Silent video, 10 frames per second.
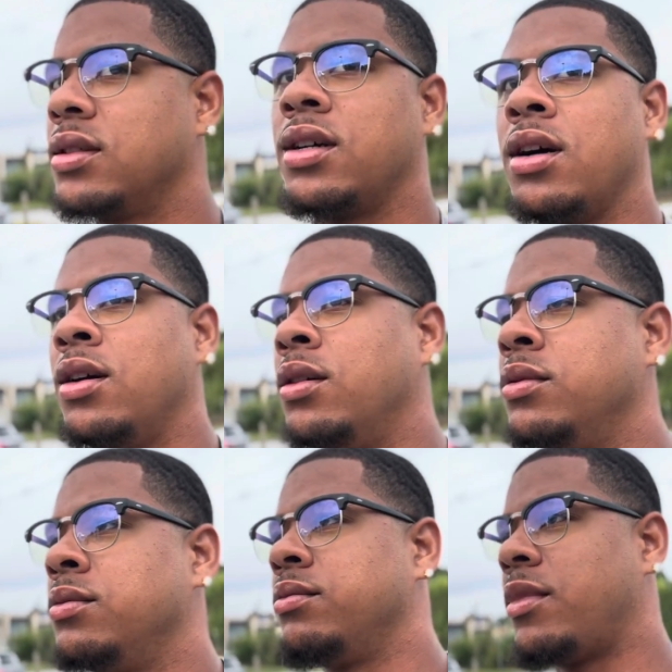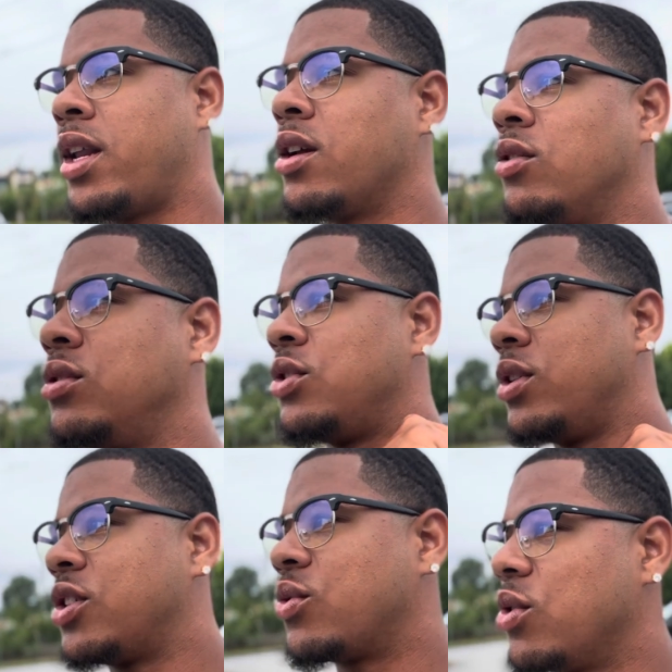about to go do
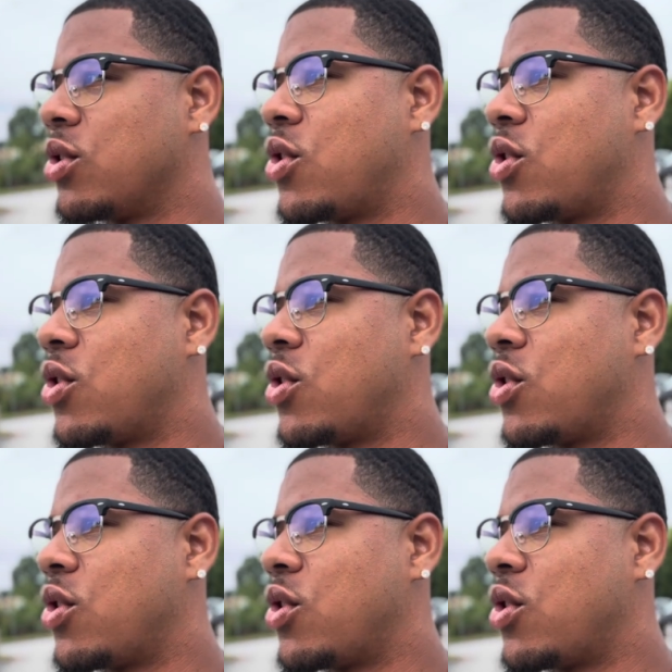this real